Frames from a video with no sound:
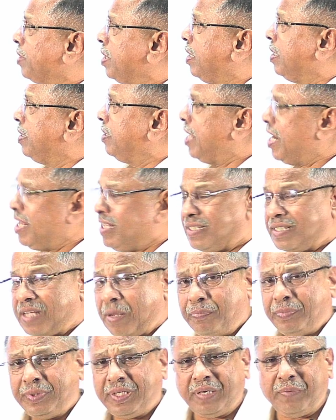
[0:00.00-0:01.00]
There is
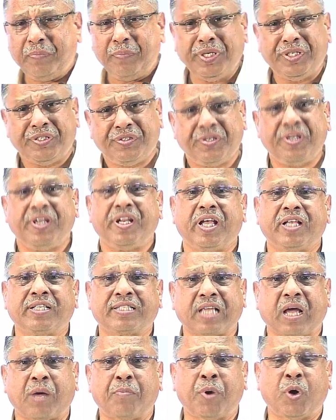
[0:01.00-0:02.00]
something mysterious
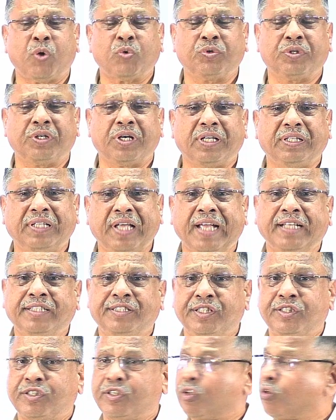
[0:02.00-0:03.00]
about the
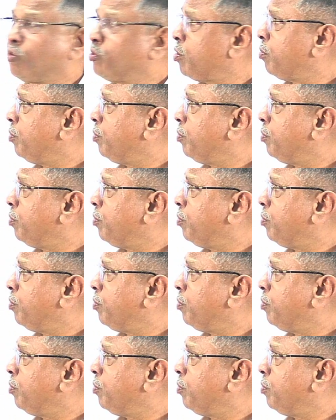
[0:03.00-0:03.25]
existence of